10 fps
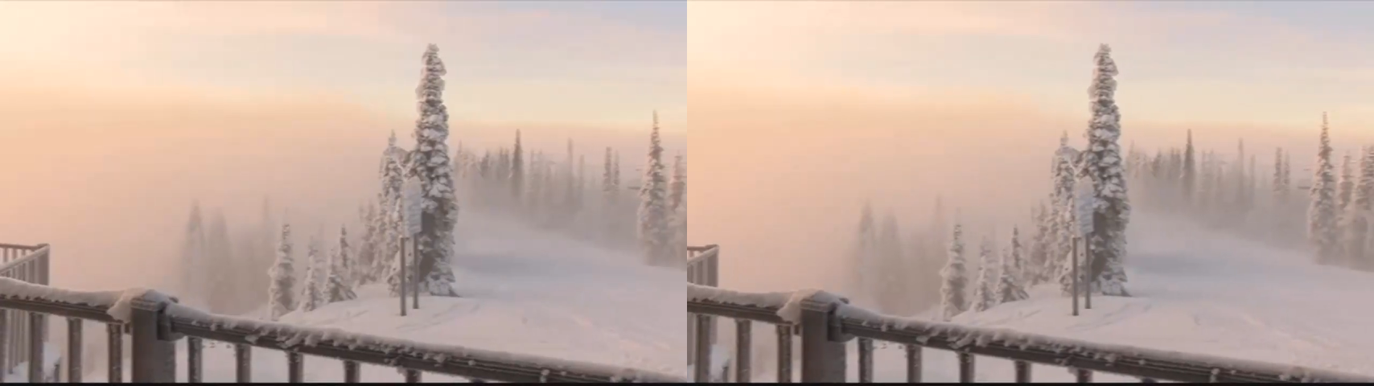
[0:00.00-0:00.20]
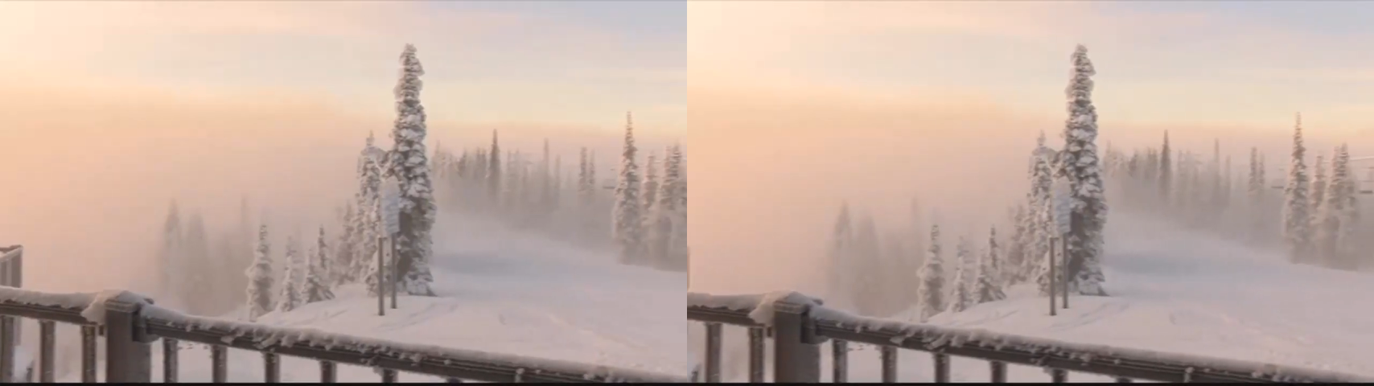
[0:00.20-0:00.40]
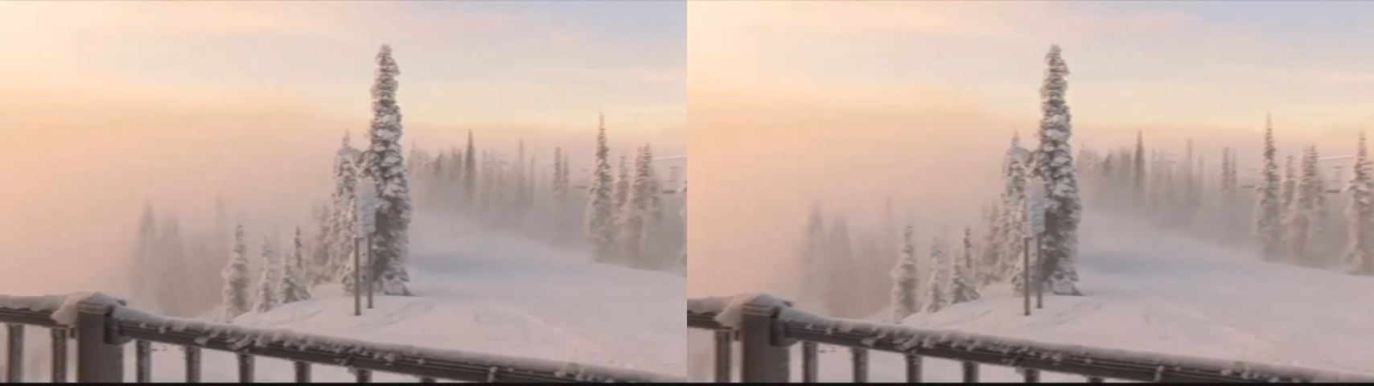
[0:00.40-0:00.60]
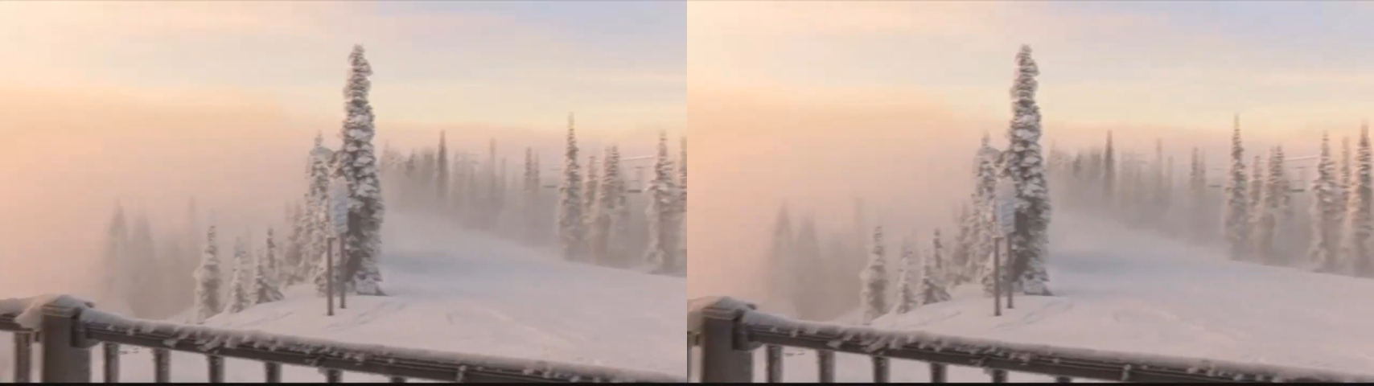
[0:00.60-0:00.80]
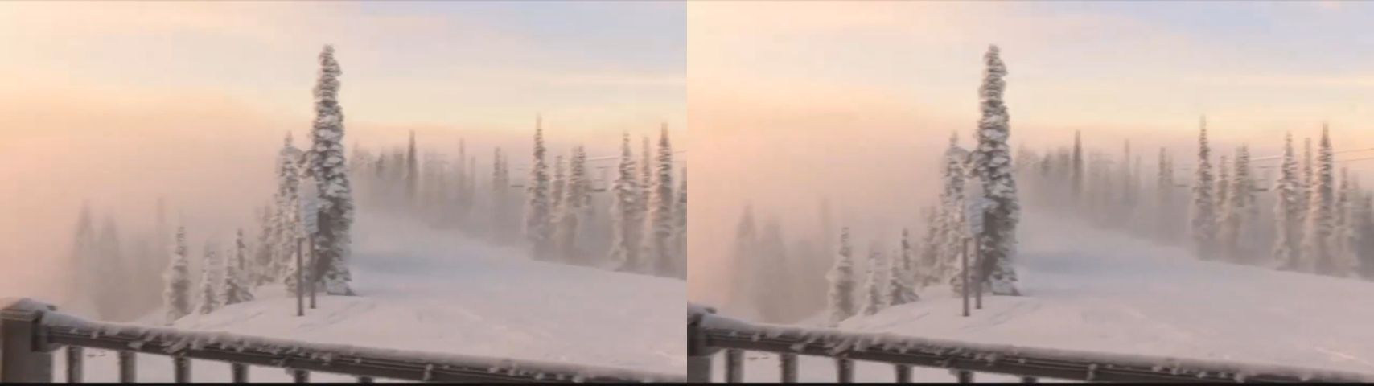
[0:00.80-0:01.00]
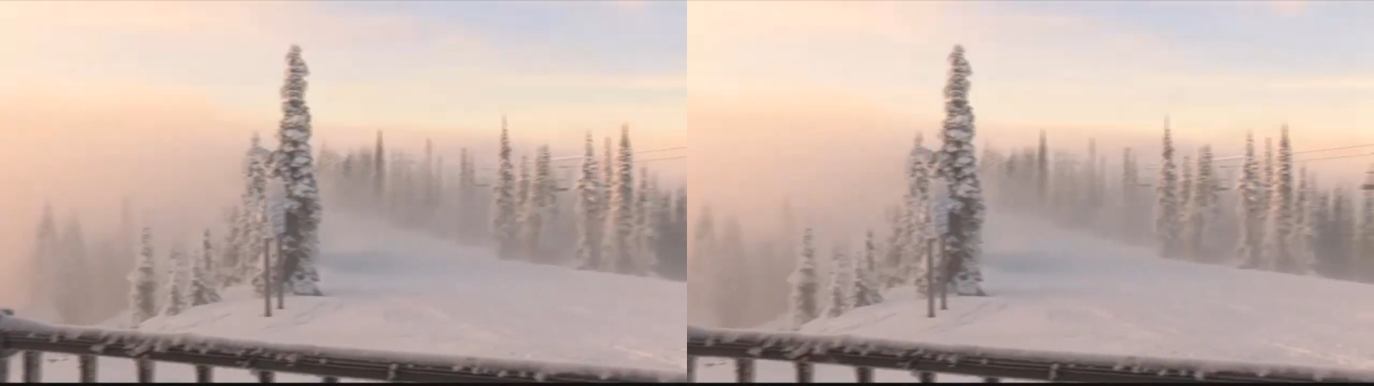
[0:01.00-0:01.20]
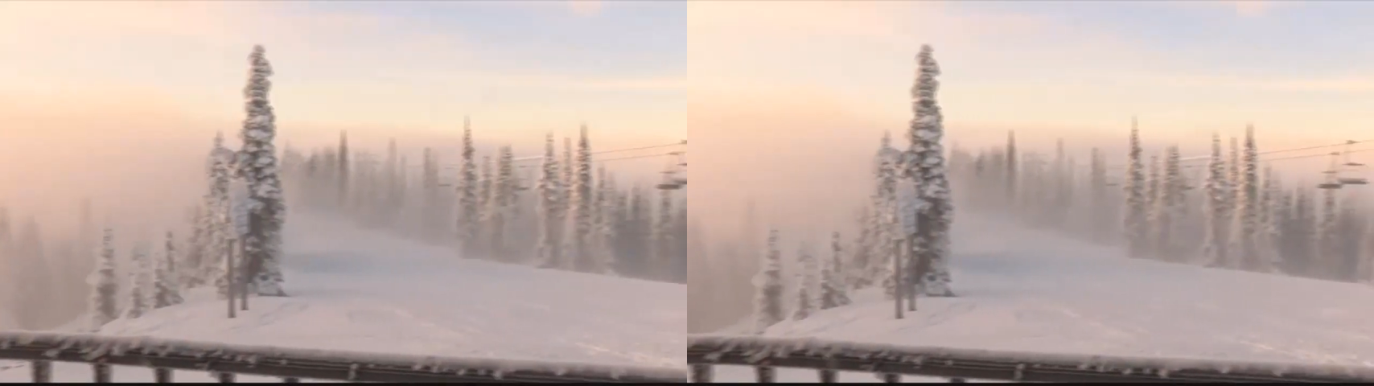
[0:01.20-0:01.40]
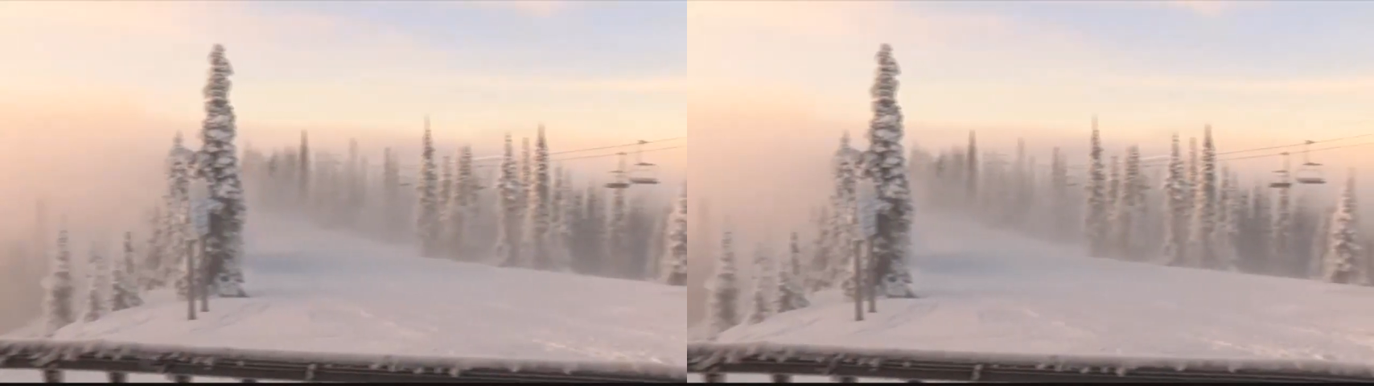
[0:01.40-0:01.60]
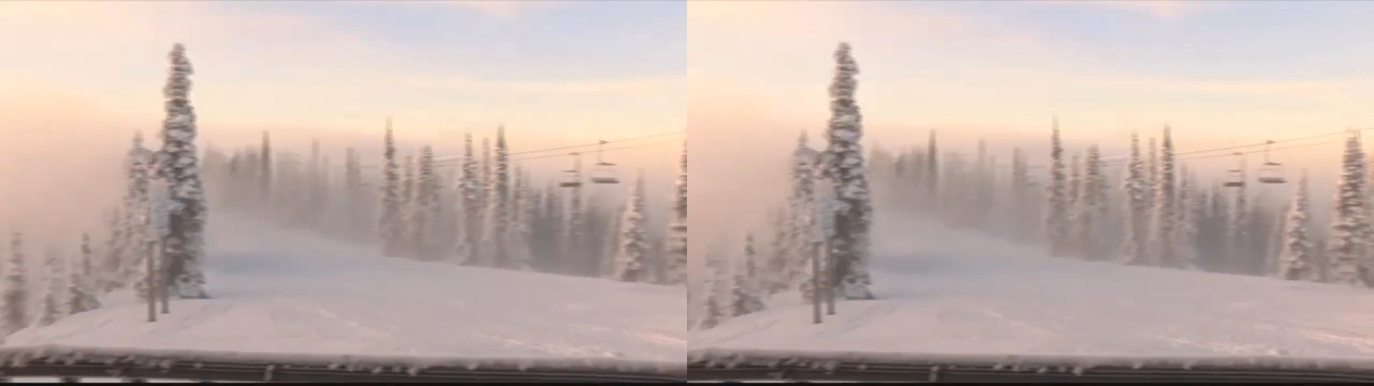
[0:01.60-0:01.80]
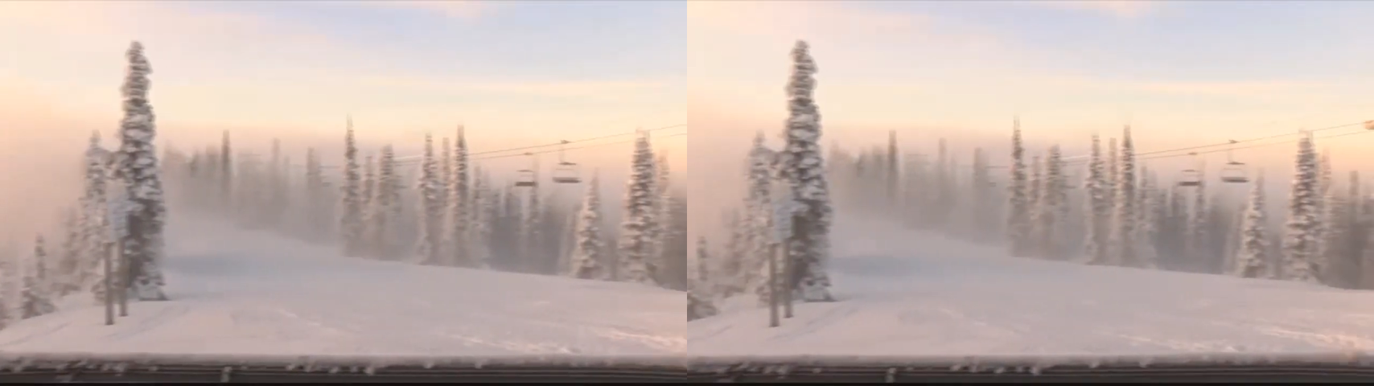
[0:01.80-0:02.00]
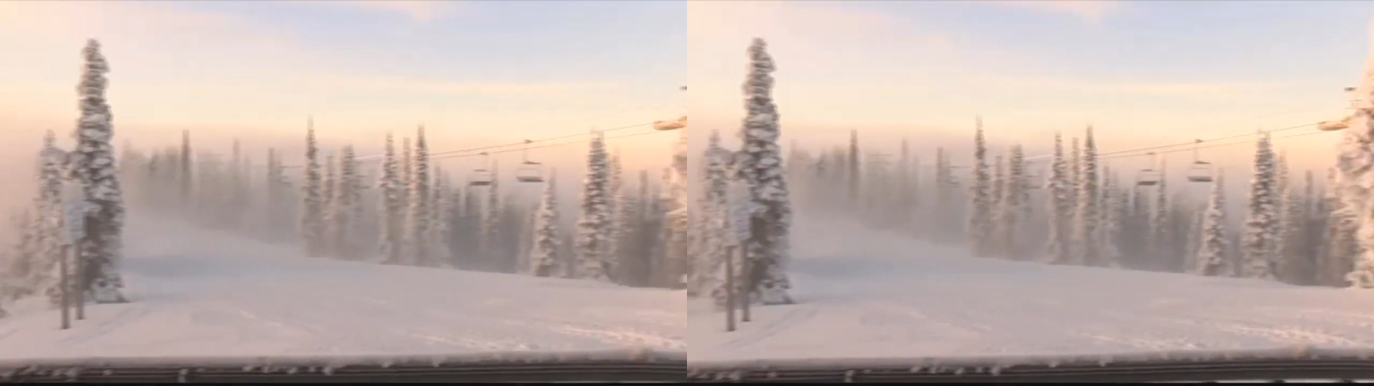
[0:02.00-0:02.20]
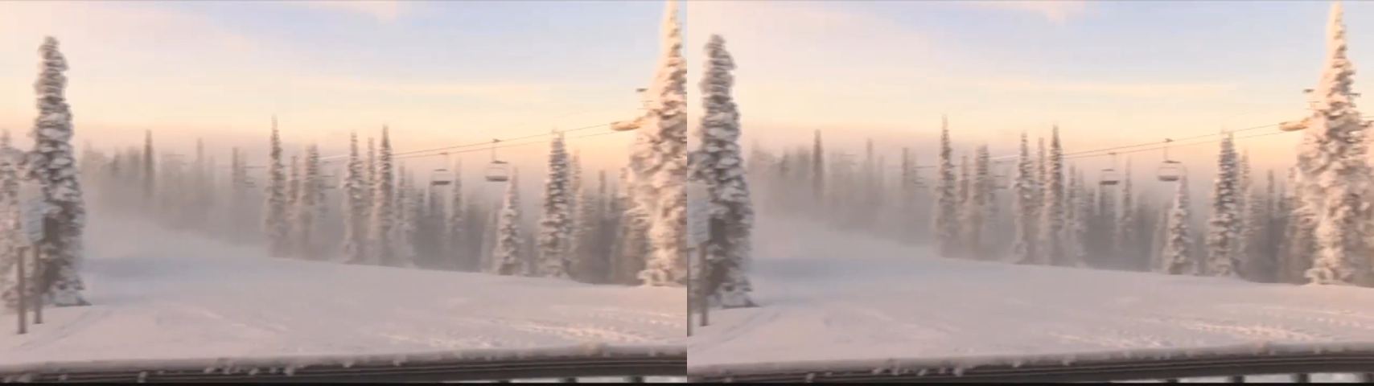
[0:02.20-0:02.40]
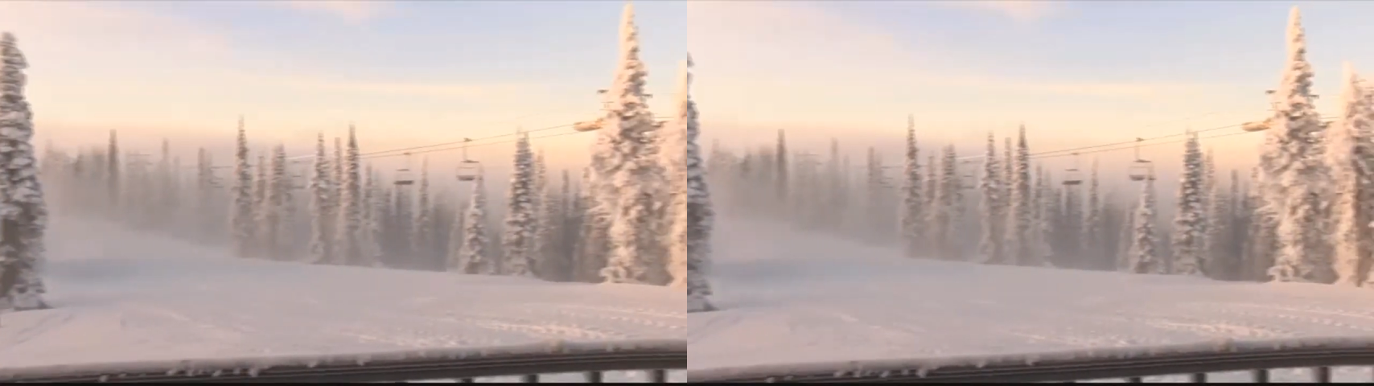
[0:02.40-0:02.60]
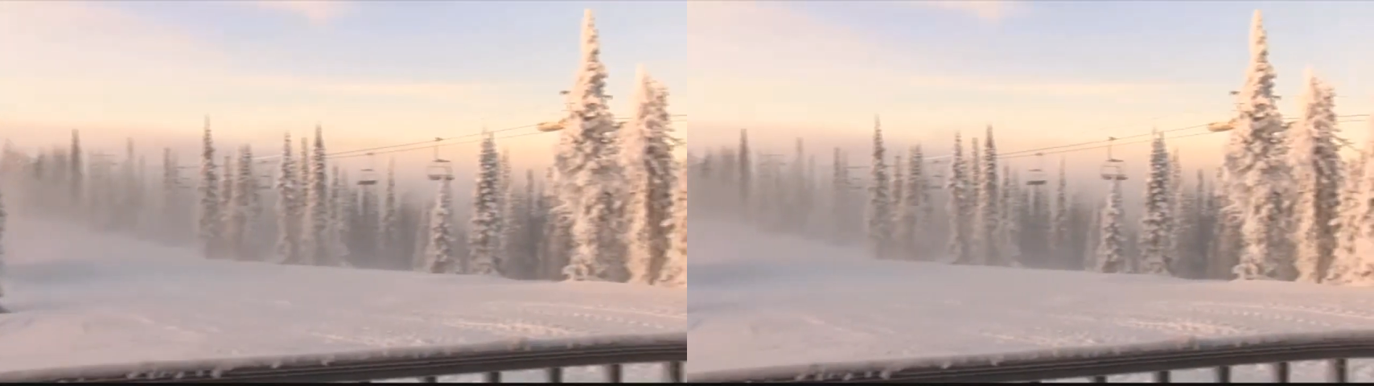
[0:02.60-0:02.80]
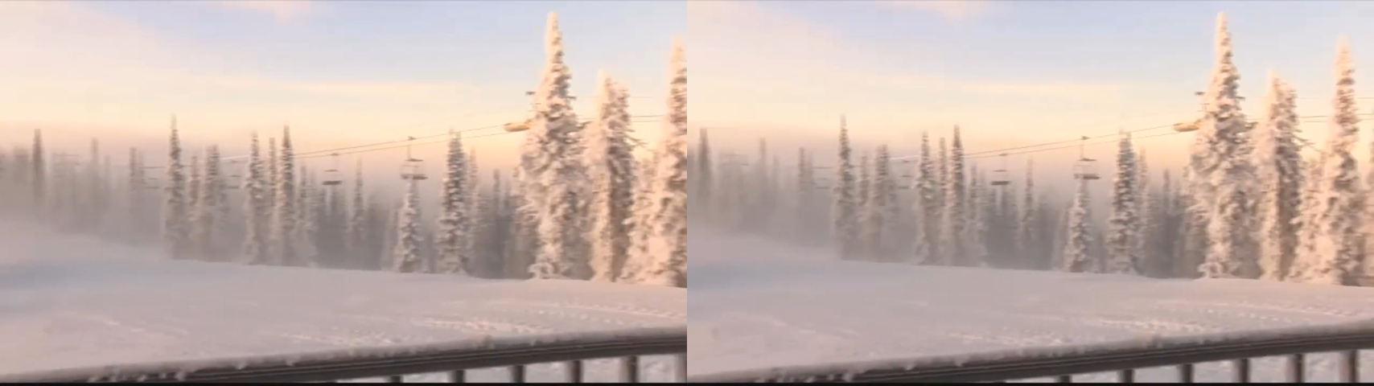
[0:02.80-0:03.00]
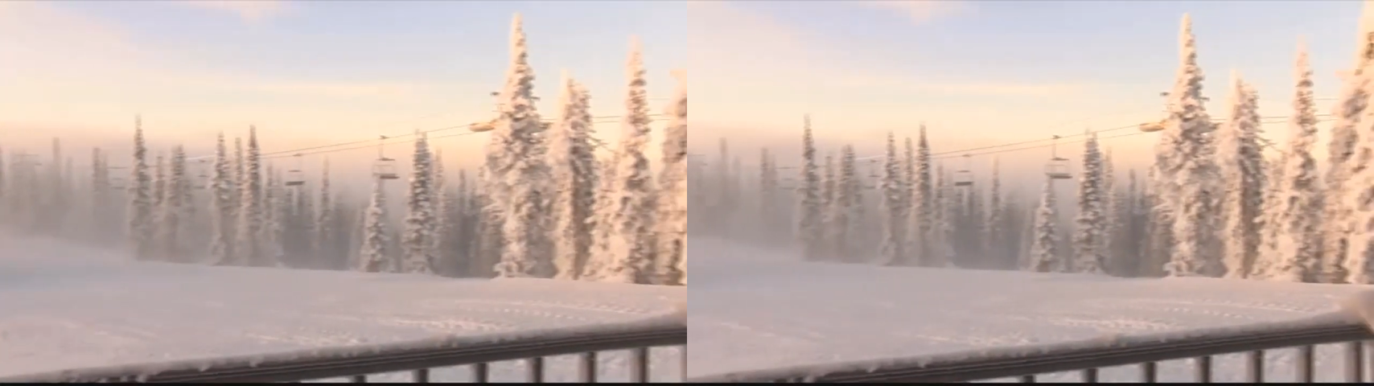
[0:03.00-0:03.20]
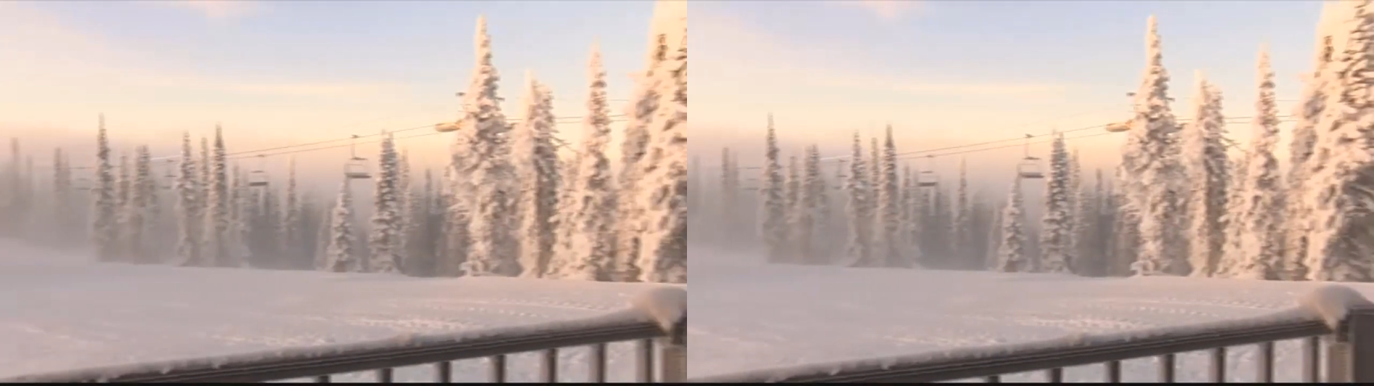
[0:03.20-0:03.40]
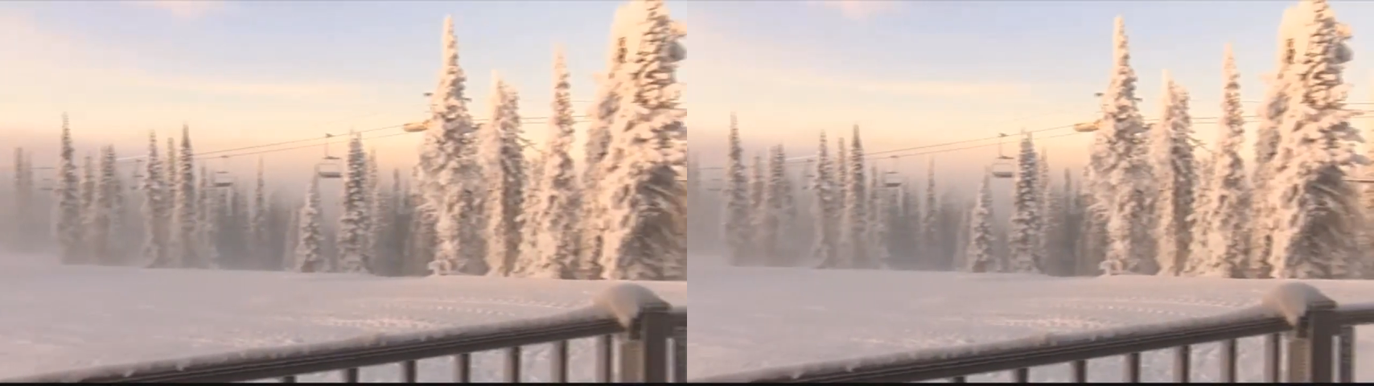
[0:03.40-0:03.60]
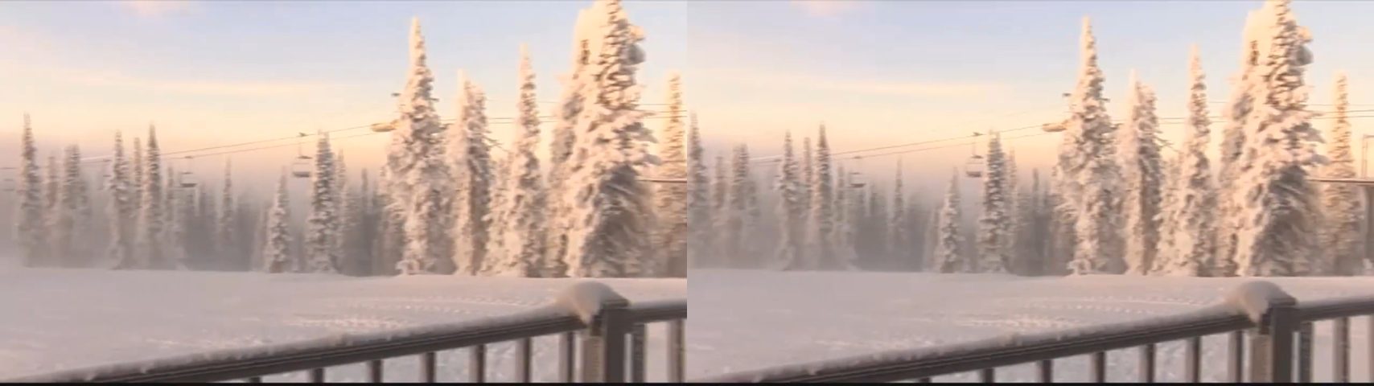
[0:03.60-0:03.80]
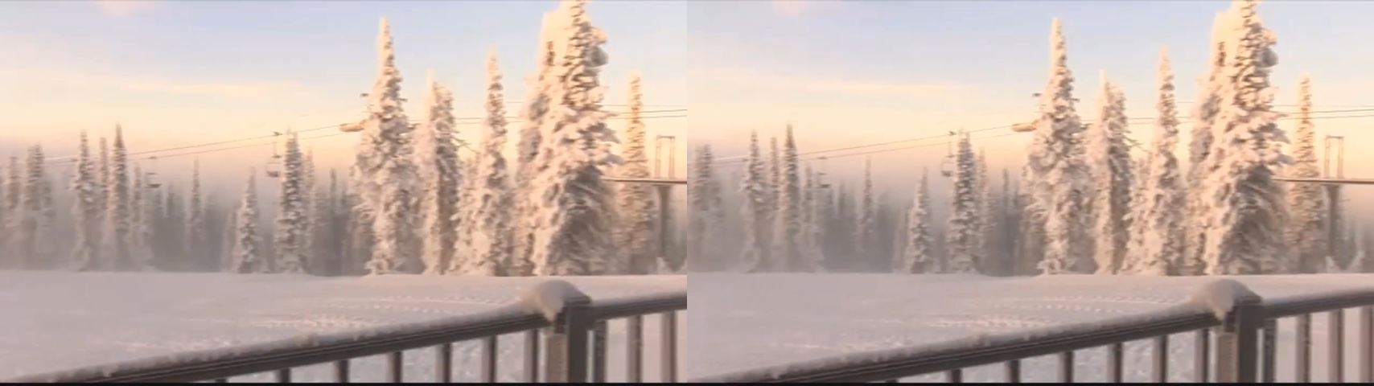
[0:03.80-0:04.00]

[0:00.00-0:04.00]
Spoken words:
[unreadable: no face in view]